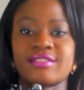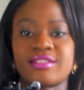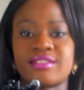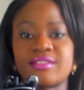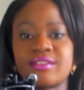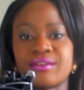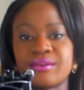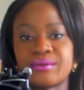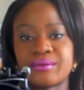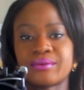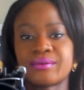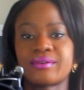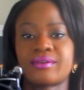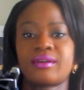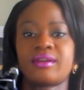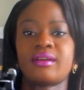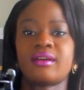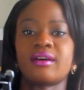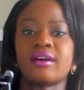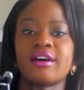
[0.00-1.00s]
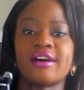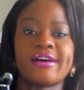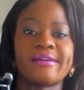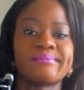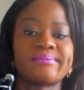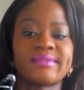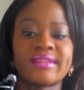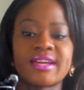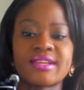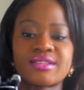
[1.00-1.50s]
So
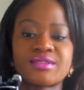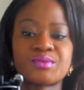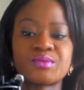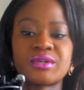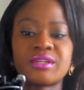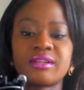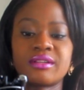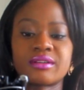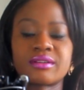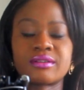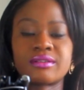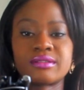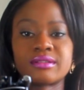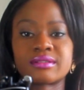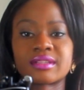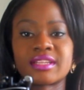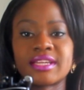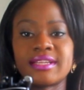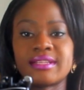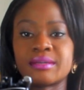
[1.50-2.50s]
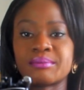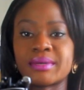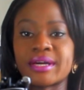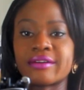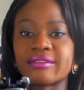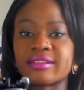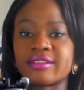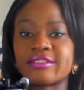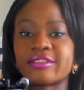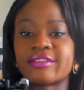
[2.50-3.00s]
that's one of the cool things
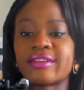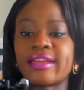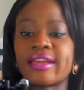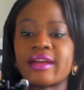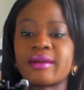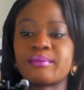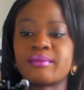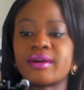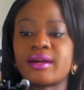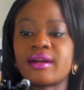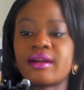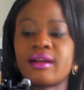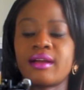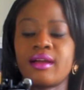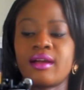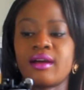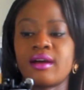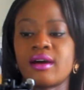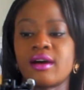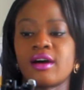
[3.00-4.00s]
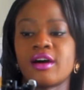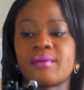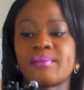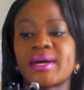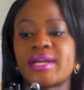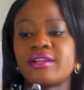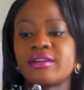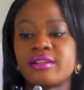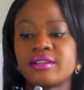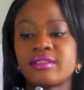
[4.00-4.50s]
about this camera.
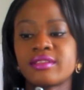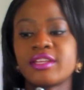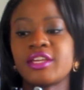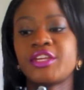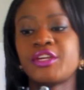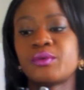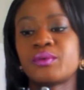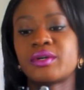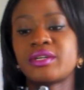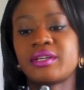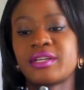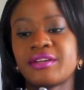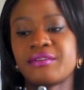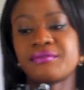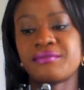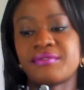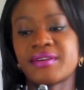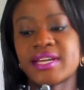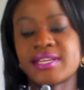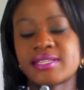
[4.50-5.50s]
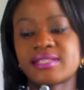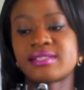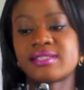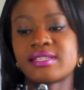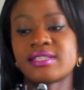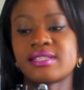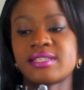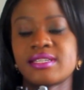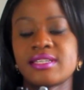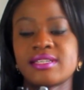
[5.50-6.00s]
Another thing you want to invest
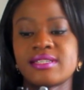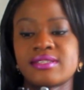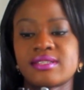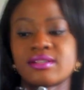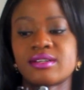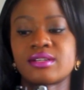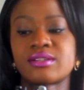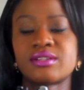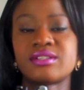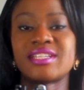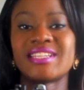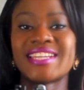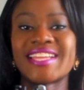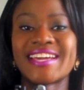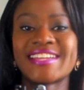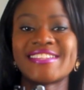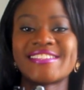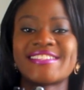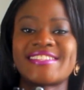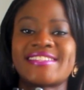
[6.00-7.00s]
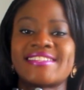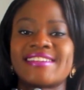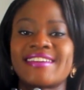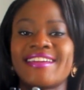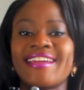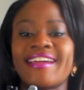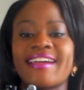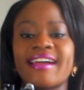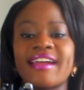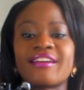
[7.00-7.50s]
in is a good lens.
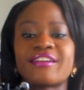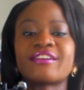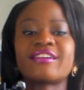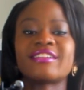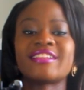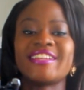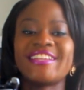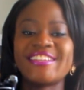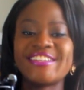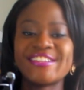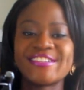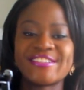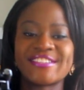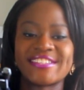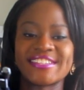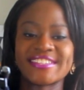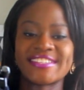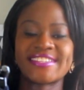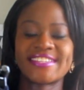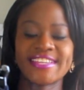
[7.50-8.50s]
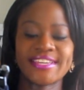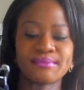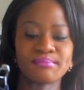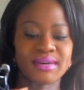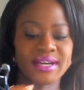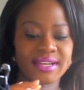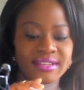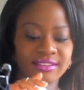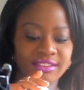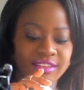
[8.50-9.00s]
I currently use the
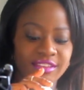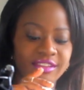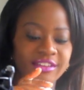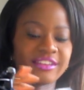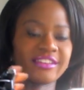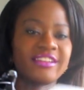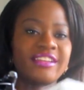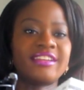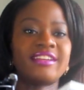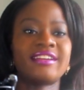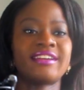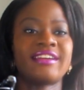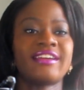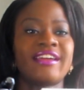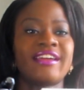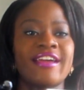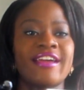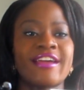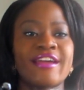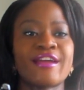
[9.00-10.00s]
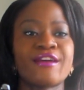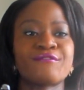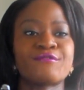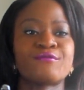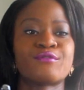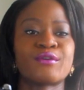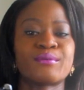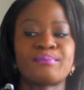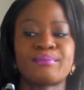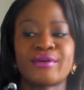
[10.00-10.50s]
Sigma 30
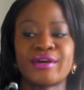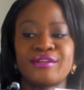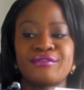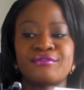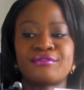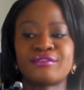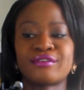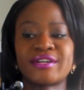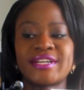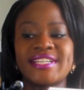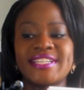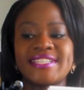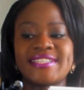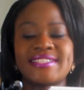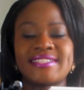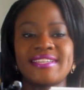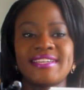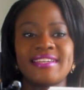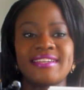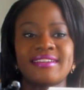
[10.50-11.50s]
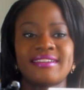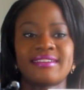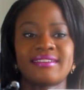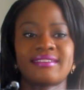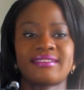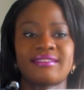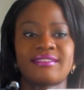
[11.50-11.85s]
f1.4DC.